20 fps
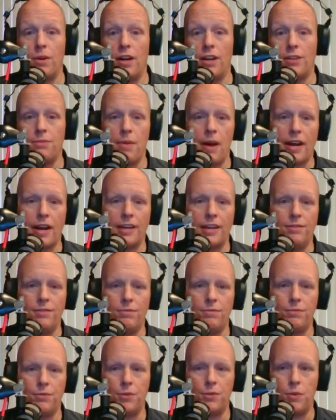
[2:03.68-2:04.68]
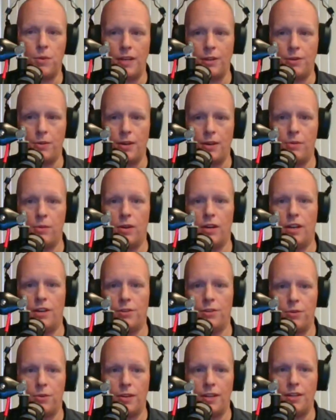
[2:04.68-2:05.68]
was back in
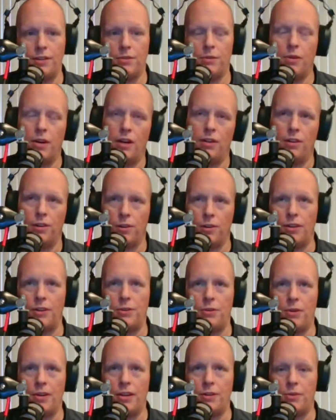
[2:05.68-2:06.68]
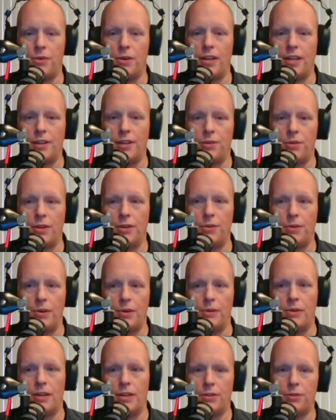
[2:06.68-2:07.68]
2021, early 2020,
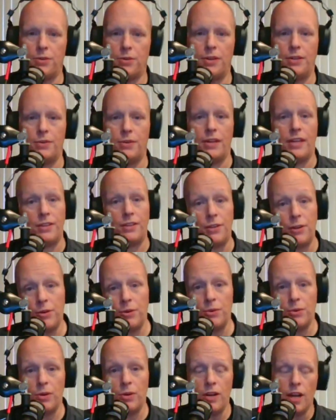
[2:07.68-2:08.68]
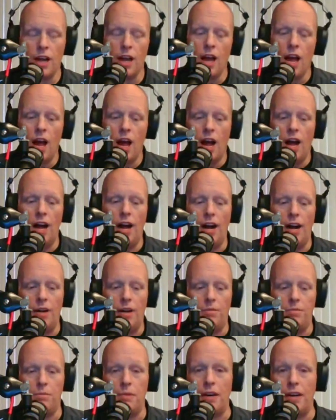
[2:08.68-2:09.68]
2021, and 2022.
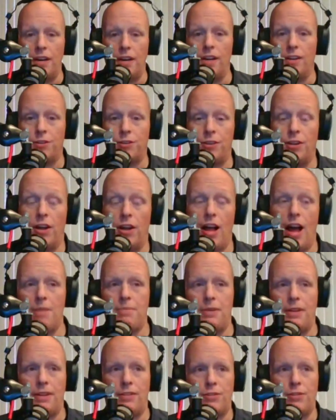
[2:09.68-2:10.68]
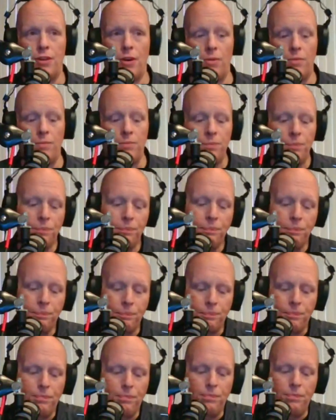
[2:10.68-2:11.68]
But it is still happening. So
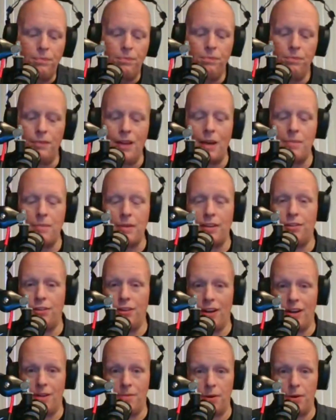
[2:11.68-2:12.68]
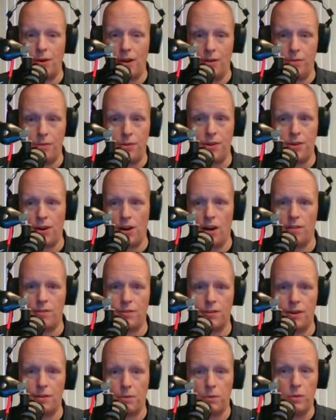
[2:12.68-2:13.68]
that means you got to be ready with your
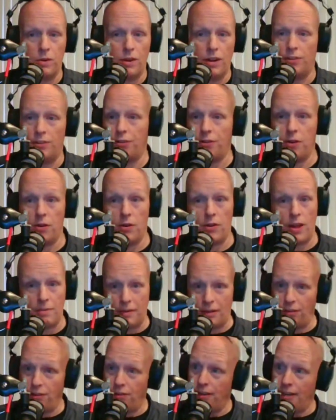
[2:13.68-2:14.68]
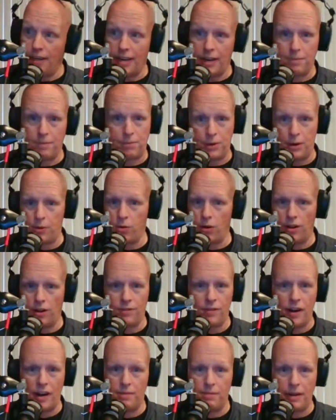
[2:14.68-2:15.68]
offer, number one. So that means you need to get
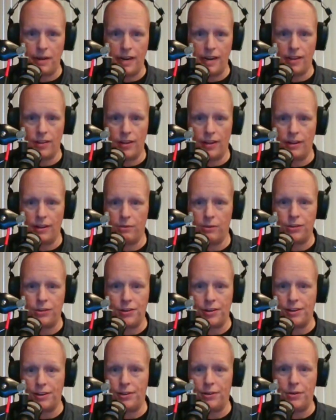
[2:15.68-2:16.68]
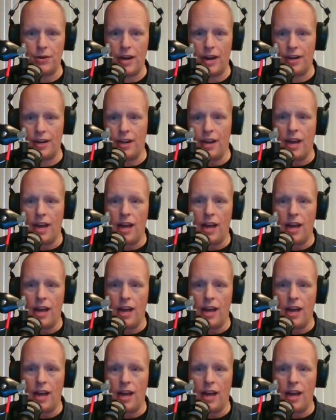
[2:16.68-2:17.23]
pre-qualified immediately, which you can do at